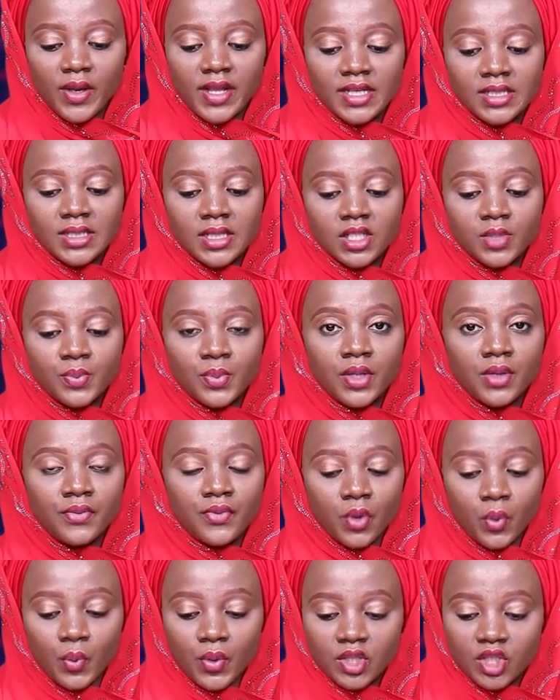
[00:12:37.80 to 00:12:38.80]
Wednesday's
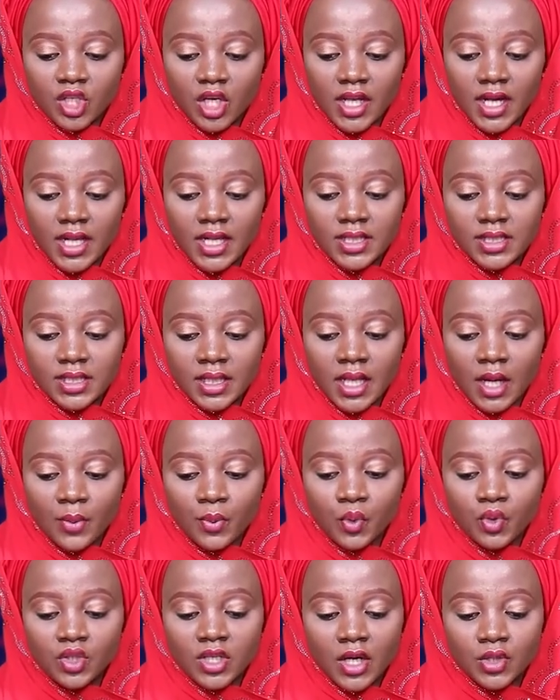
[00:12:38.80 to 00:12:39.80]
briefing with journalists in
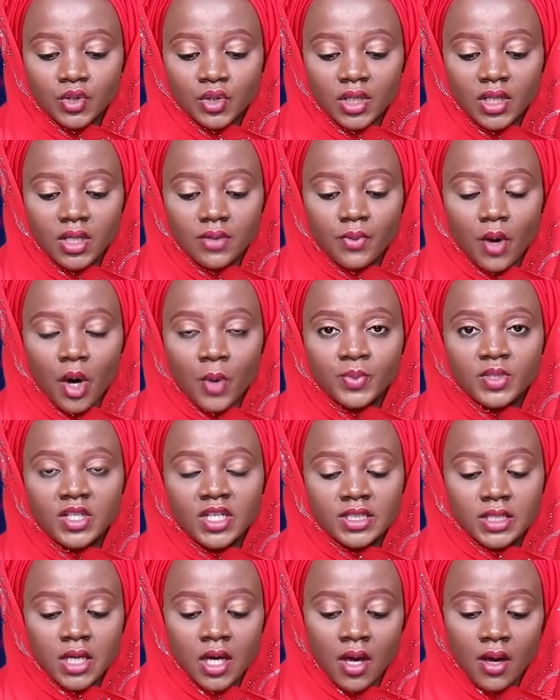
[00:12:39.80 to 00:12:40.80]
Abuja to give
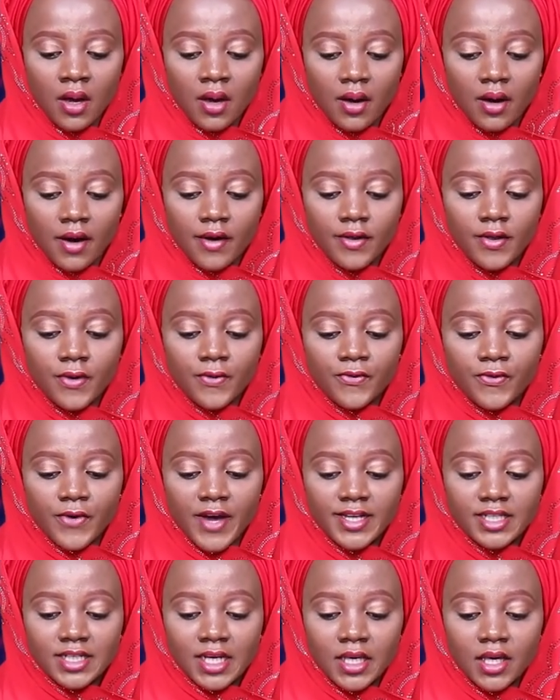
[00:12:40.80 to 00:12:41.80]
update on the
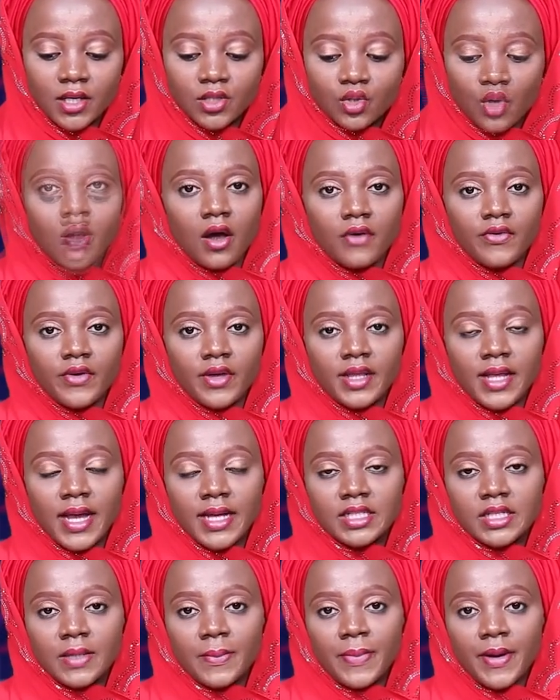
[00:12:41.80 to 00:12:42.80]
fight against
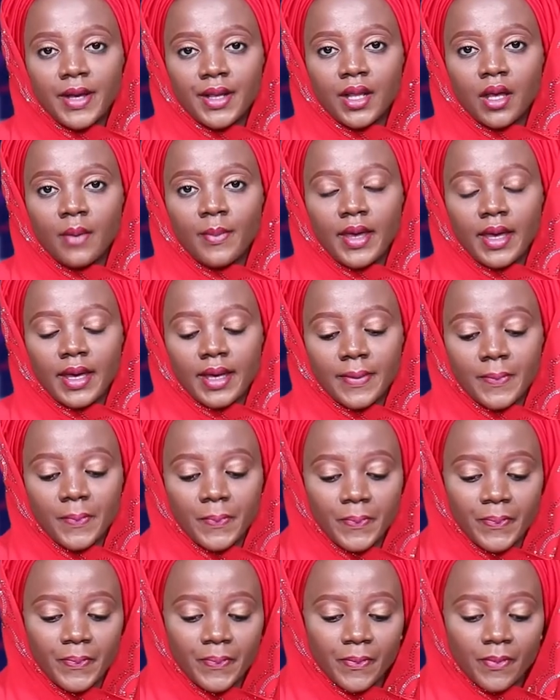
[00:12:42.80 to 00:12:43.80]
COVID-19 pandemic.
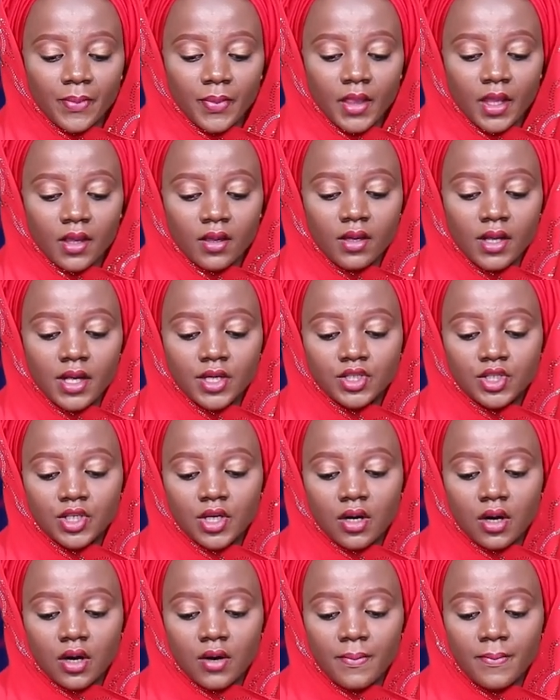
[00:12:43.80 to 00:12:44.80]
The
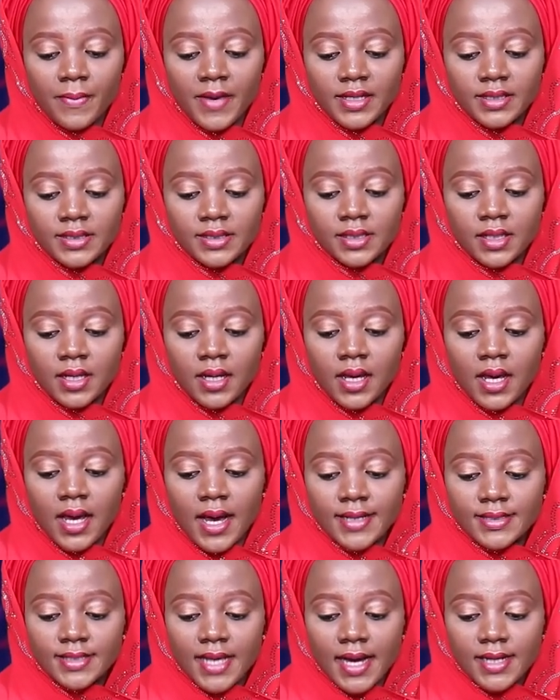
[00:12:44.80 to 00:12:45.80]
Nigerian government
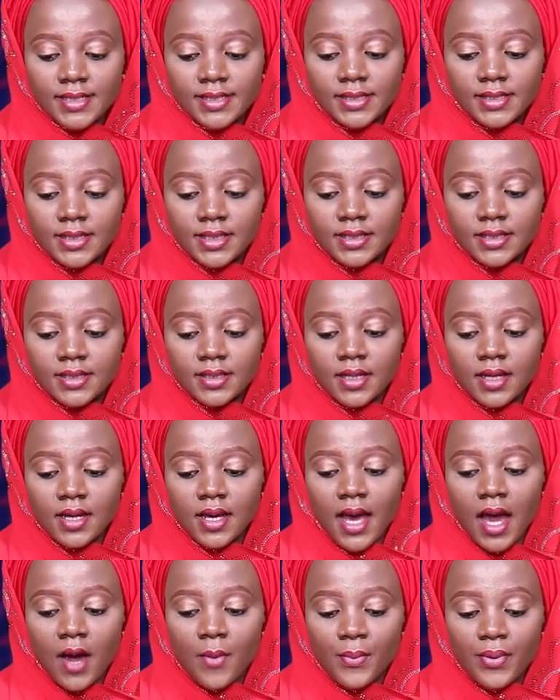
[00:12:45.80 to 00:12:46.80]
has asked state
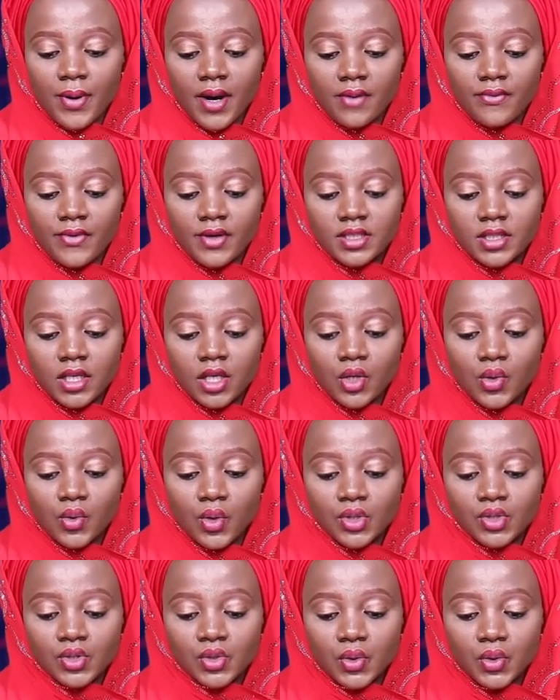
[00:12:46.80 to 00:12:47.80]
and privately
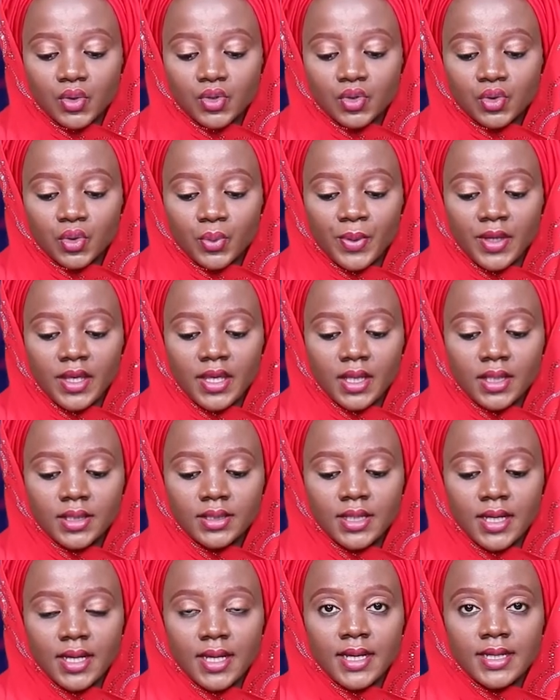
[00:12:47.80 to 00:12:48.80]
run schools to
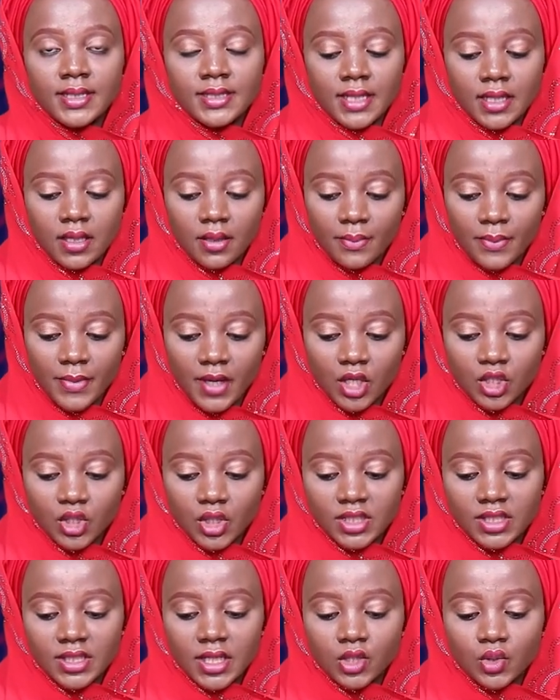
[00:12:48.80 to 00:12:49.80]
begin taking
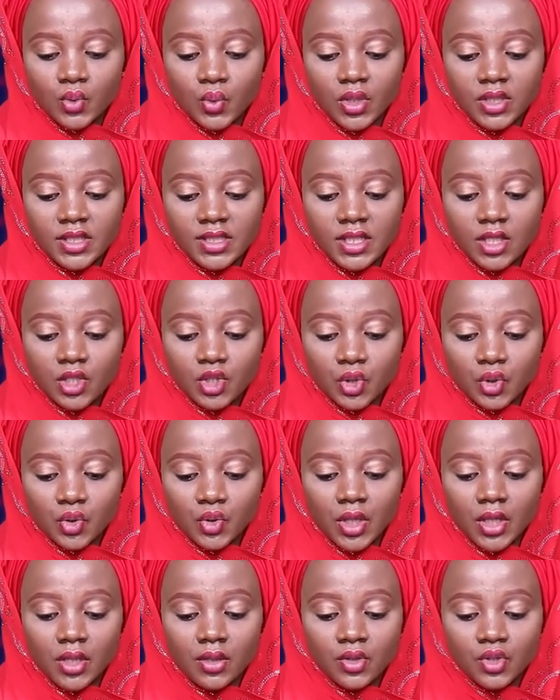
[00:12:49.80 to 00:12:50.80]
measures that will see
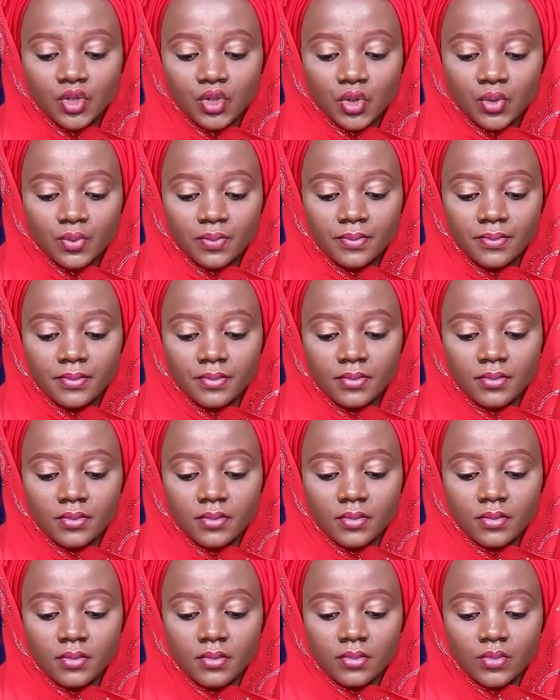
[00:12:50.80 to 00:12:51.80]
children resume
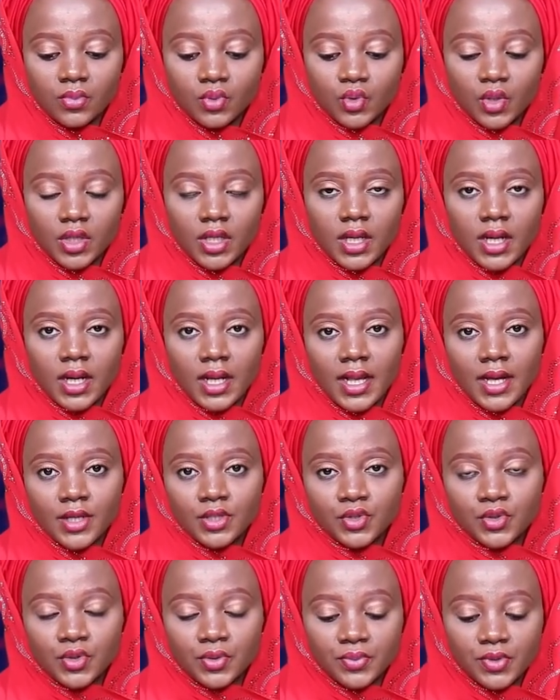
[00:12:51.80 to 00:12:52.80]
to the
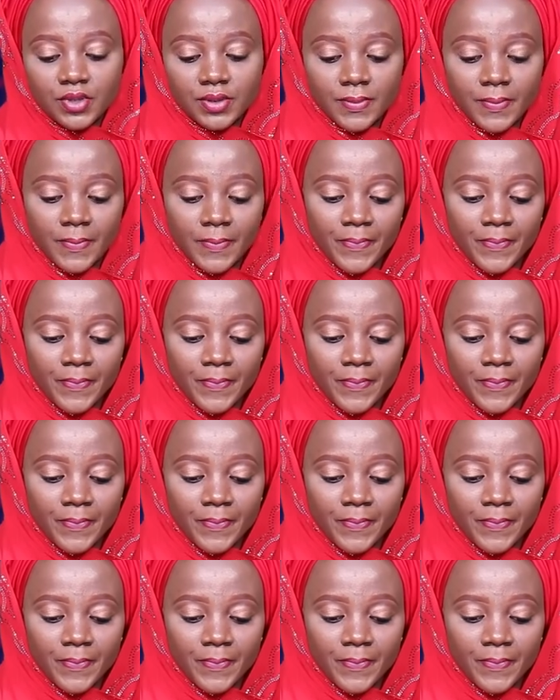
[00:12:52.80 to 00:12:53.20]
classrooms.